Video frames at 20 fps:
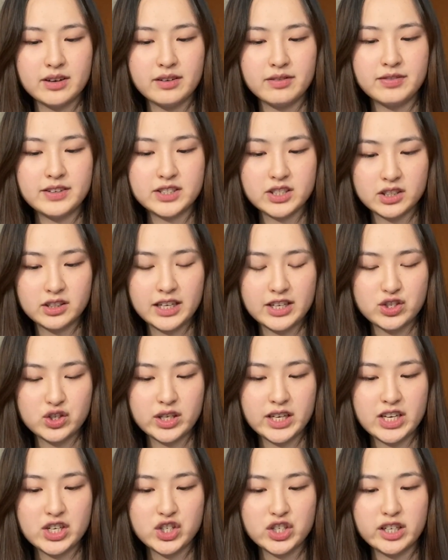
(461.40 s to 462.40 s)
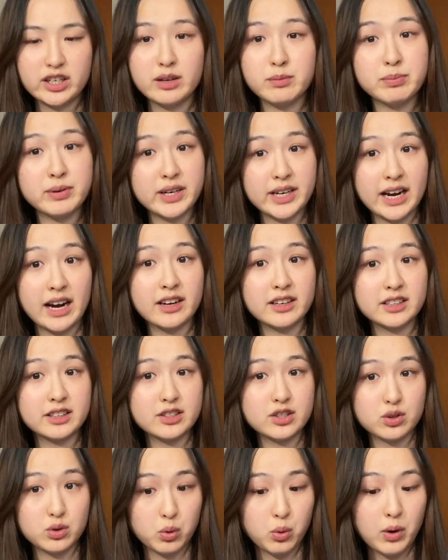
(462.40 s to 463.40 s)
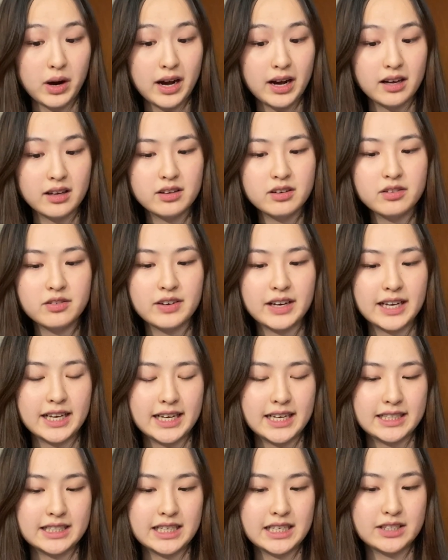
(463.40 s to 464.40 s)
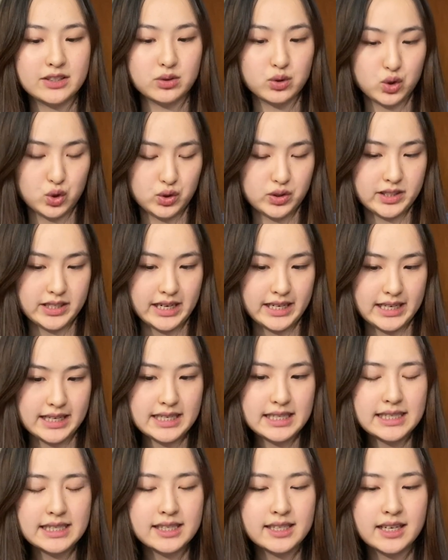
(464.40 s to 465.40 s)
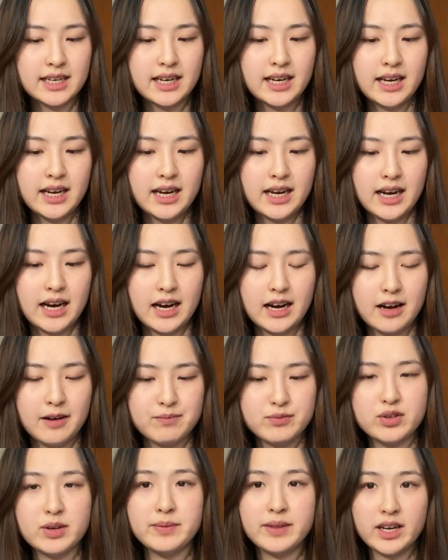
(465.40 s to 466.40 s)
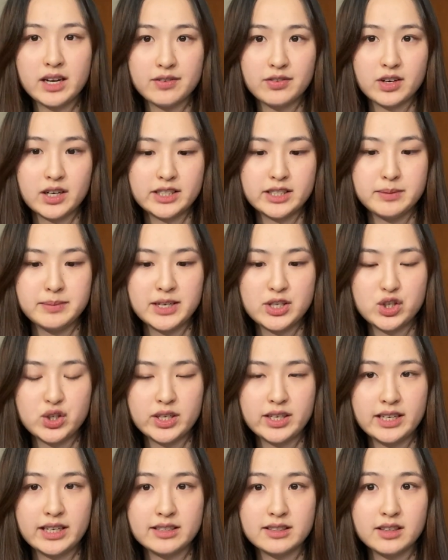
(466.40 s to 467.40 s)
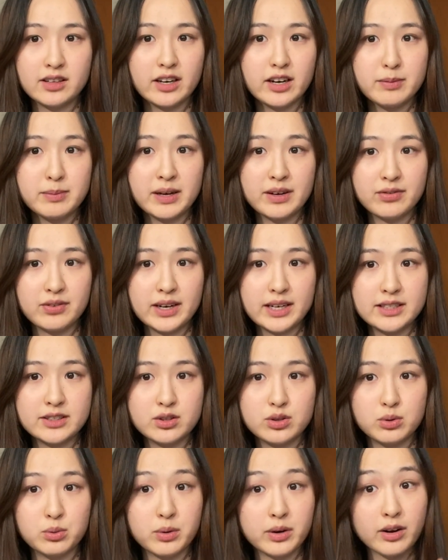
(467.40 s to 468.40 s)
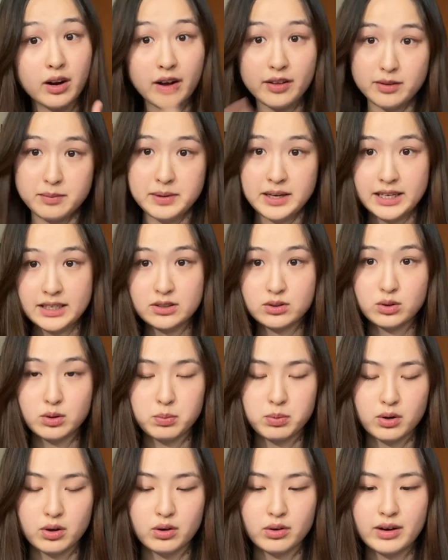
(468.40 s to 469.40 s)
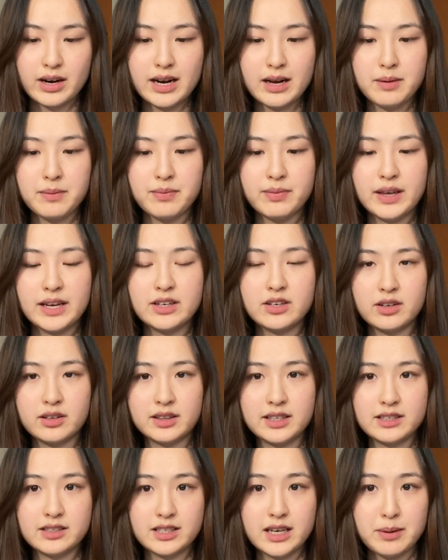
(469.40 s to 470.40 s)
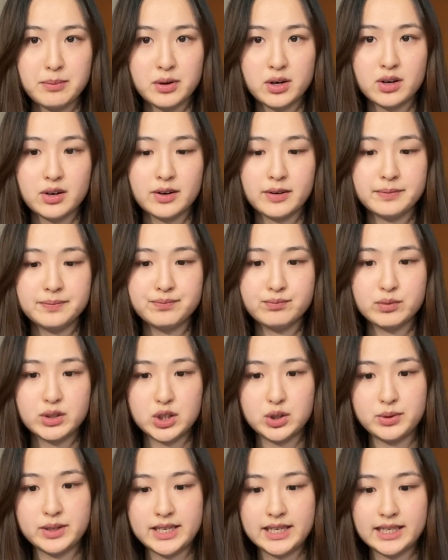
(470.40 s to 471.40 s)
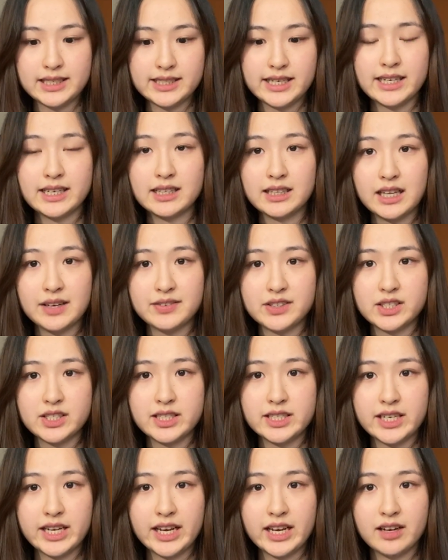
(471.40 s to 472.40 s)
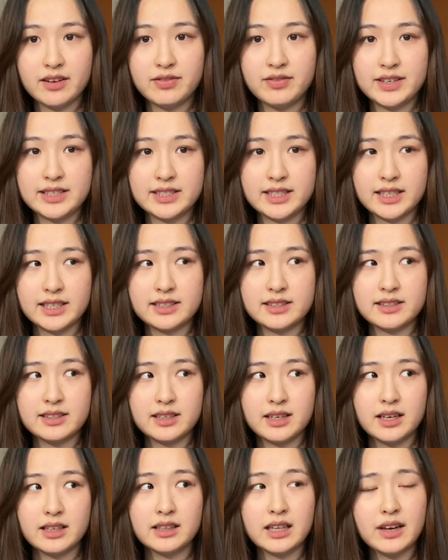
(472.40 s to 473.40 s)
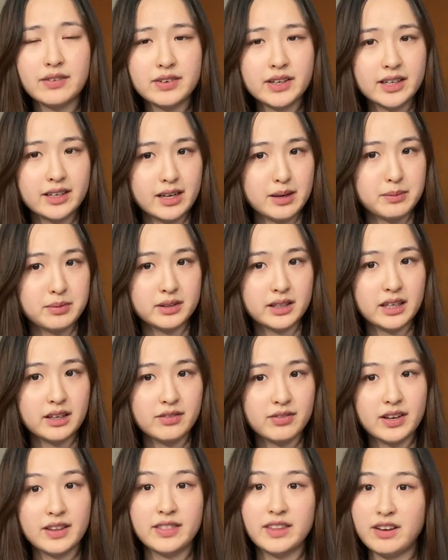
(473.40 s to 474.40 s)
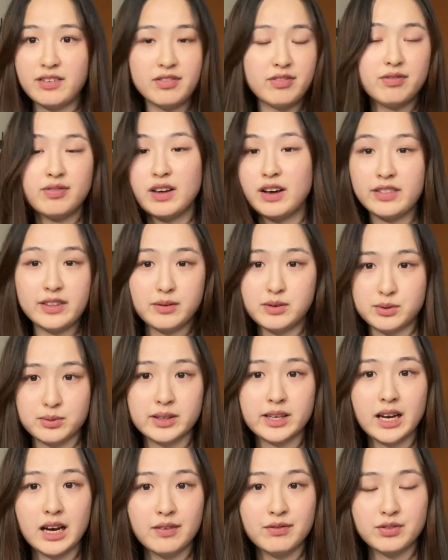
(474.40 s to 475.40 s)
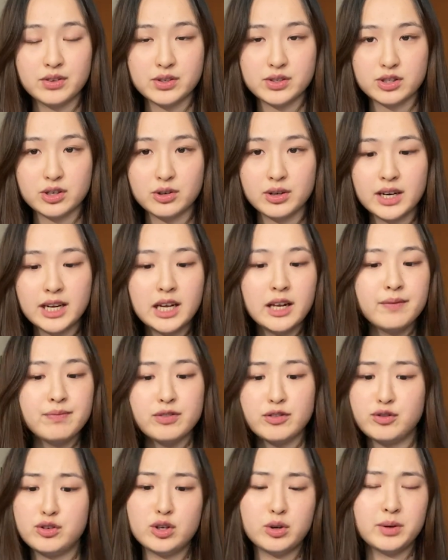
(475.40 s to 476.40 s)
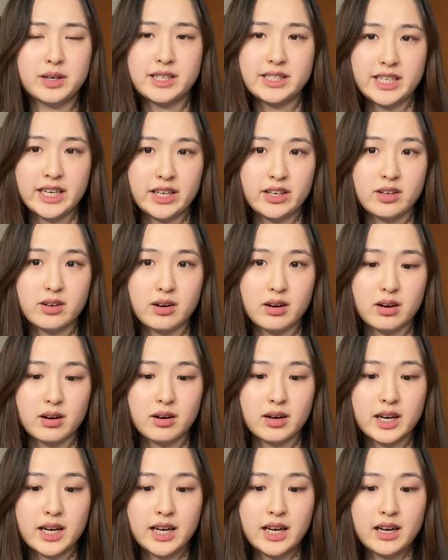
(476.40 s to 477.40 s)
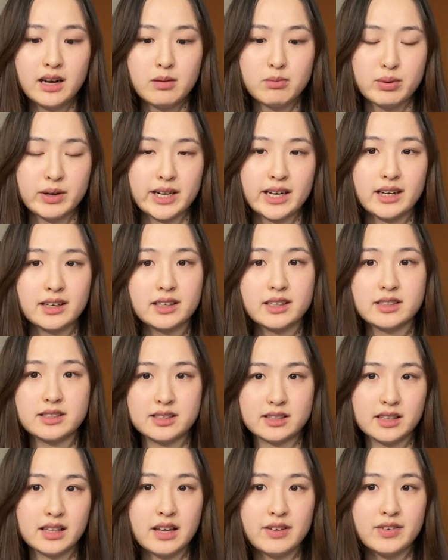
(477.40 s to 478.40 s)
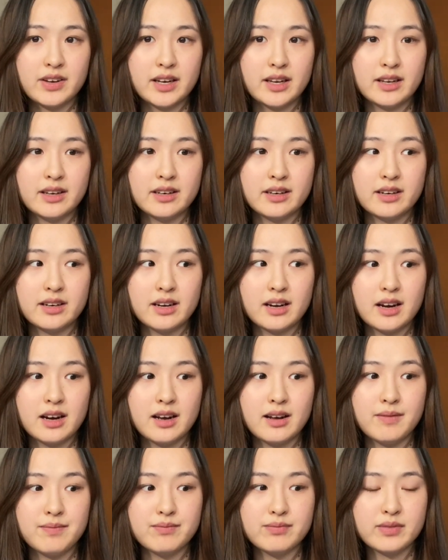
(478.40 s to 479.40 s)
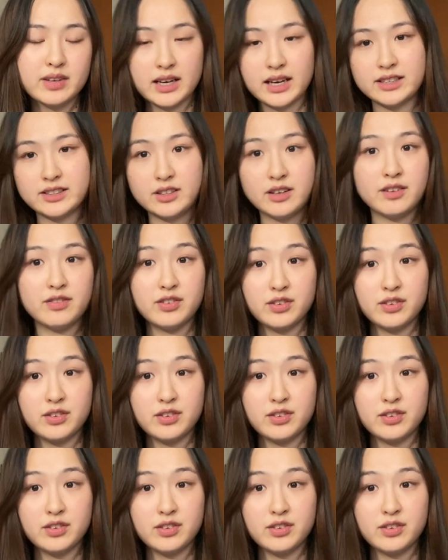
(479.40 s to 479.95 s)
physical education, pre-calculus 12, and social studies. Um, something I forgot to mention is a lot of my friends who were not in the mini school program, they took the summer between 10 11 to take physics 11, I believe, and they thought that was really helpful. So if you don't want to take your pre-calculus 11, um, as if